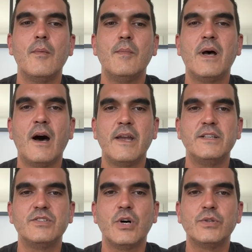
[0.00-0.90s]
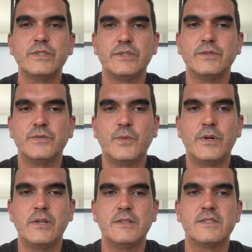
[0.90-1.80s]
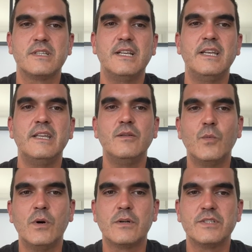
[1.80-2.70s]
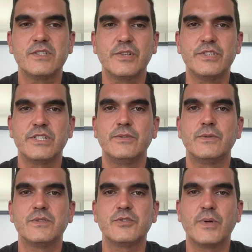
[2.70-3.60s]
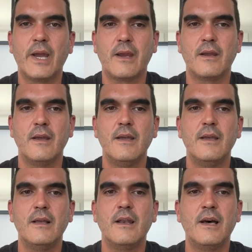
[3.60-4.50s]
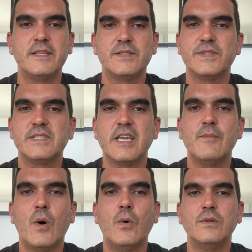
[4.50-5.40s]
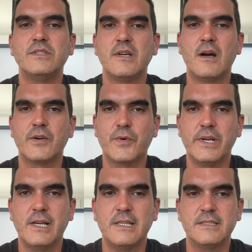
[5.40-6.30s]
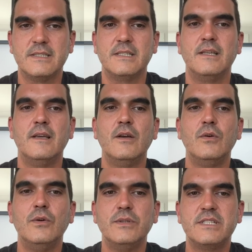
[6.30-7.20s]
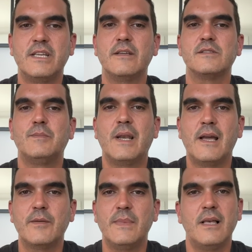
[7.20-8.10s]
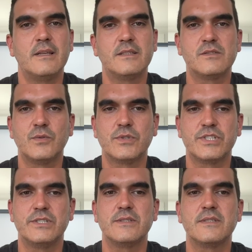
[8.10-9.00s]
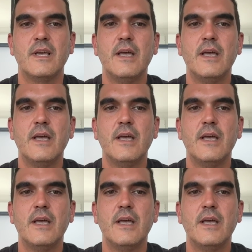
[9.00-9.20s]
Behind doctored words, clean war, surgical strike, lies the same old dark reality, lootings, blackmail, extortions,